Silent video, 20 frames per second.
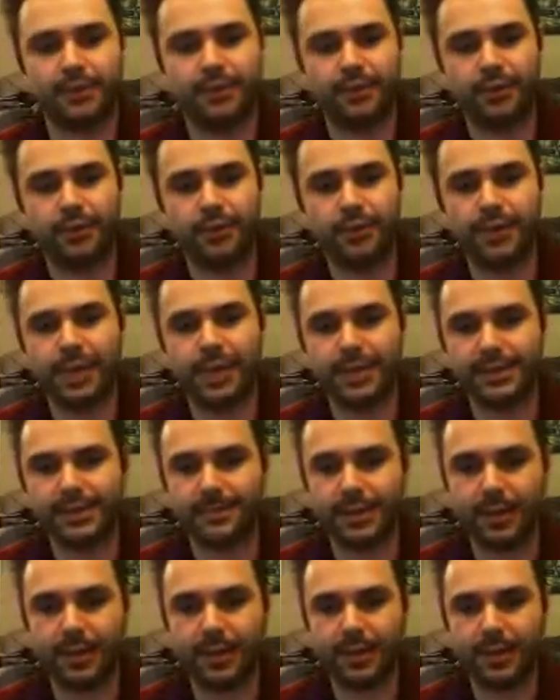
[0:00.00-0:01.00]
to roll that
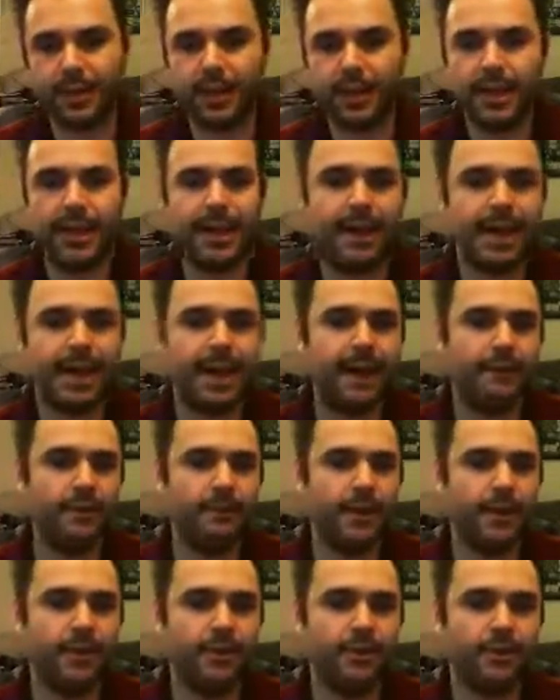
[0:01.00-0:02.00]
spell,
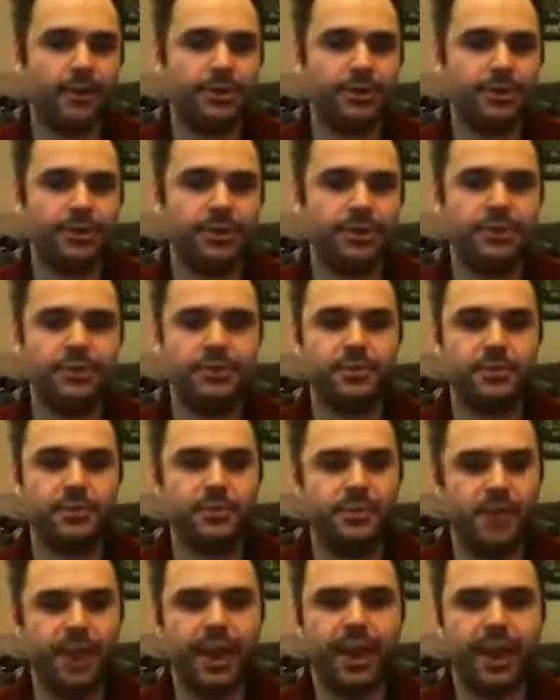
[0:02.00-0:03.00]
your sorcerers
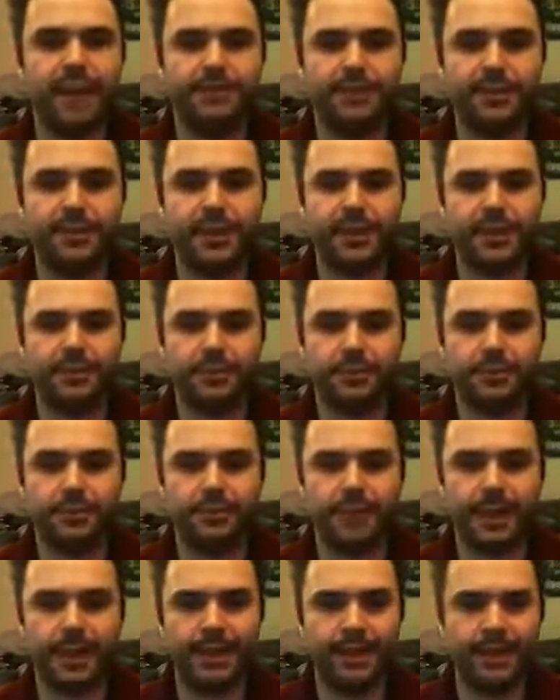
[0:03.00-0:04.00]
will not have fleet, which
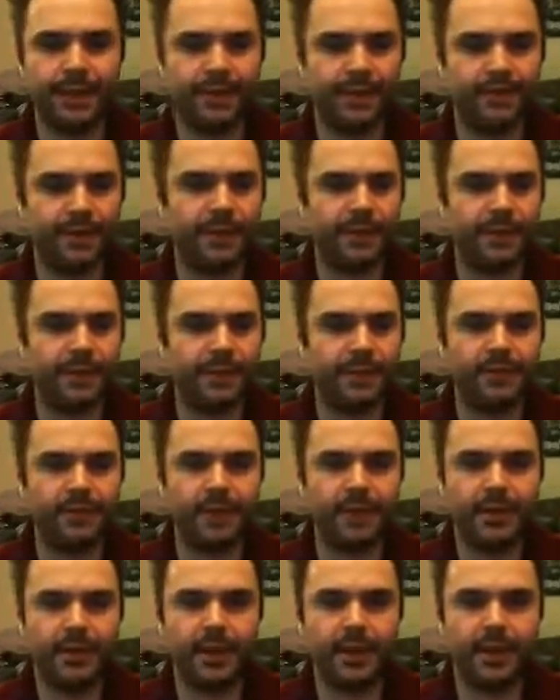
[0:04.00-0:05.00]
will mean that very
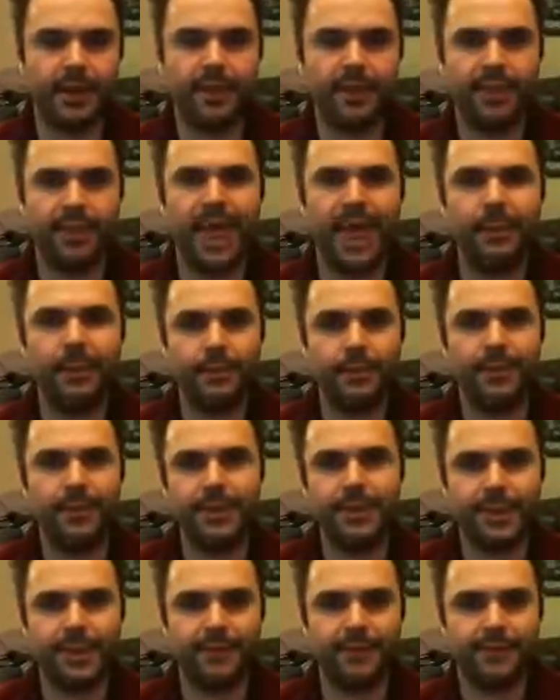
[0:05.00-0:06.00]
often they will be
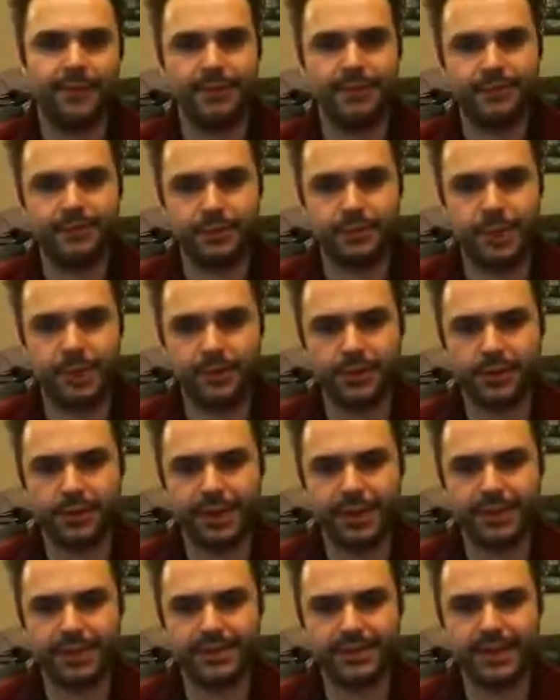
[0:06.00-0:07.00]
the difference between your
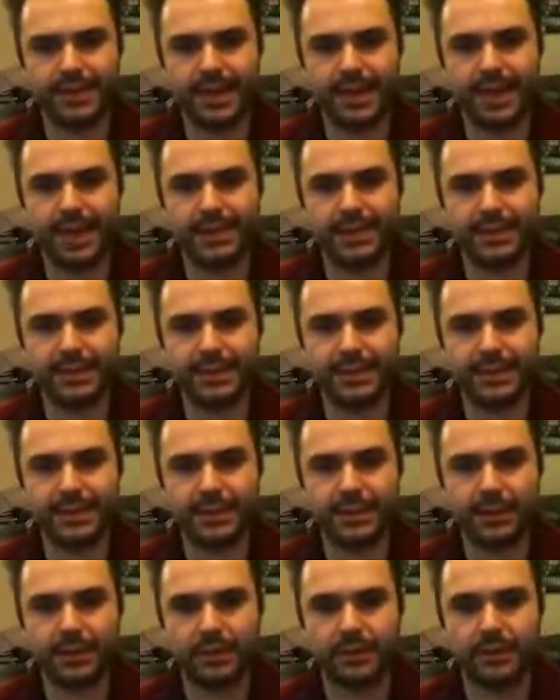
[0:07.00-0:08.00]
Dog
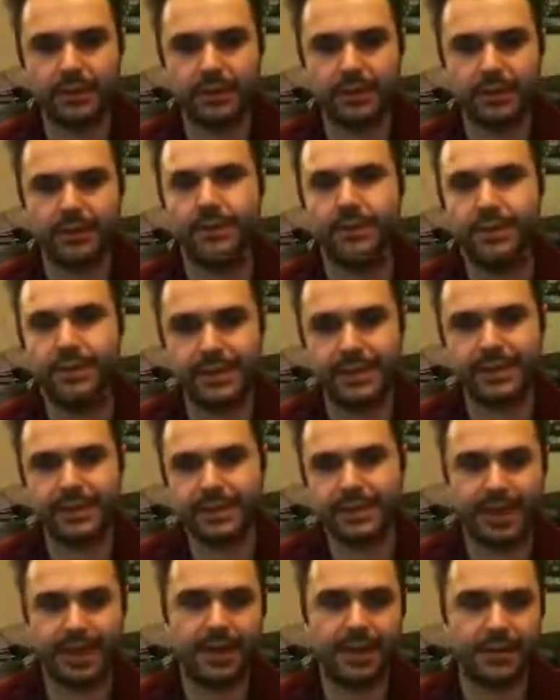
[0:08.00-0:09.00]

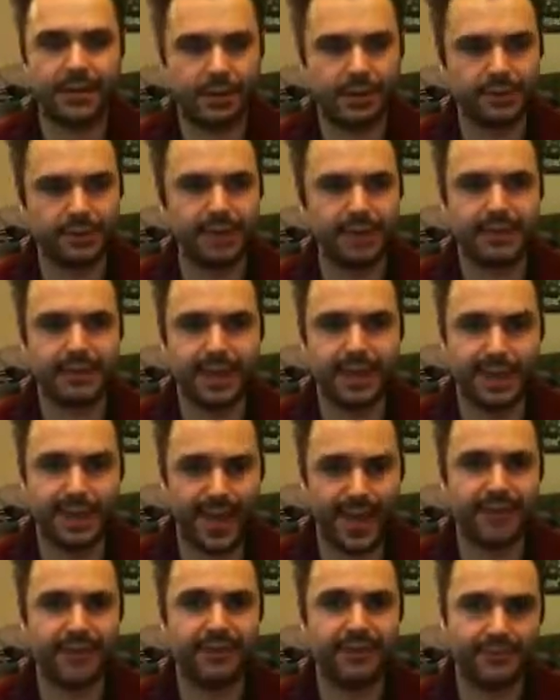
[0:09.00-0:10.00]
Deathstar
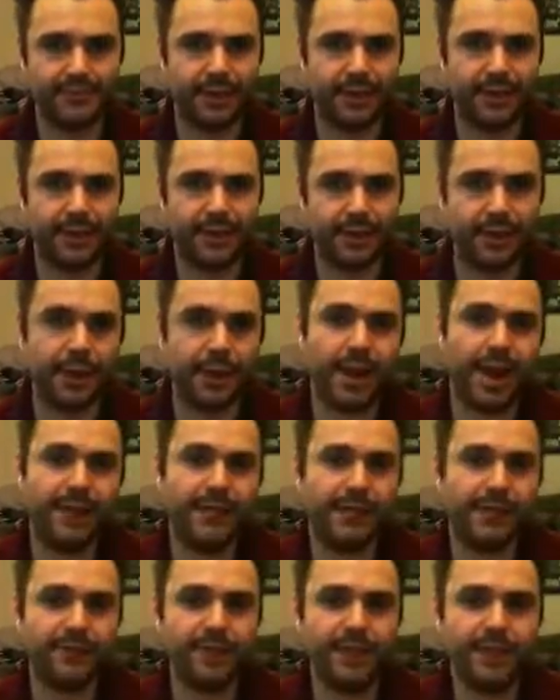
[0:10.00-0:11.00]
having fleet and not
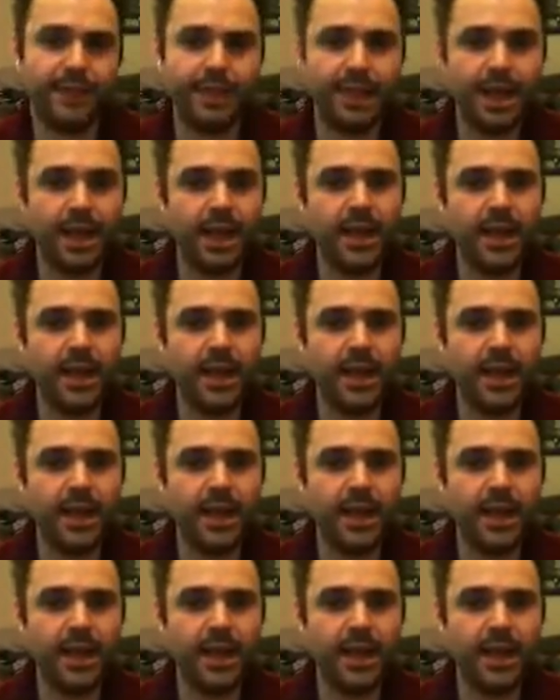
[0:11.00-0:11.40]
having fleet.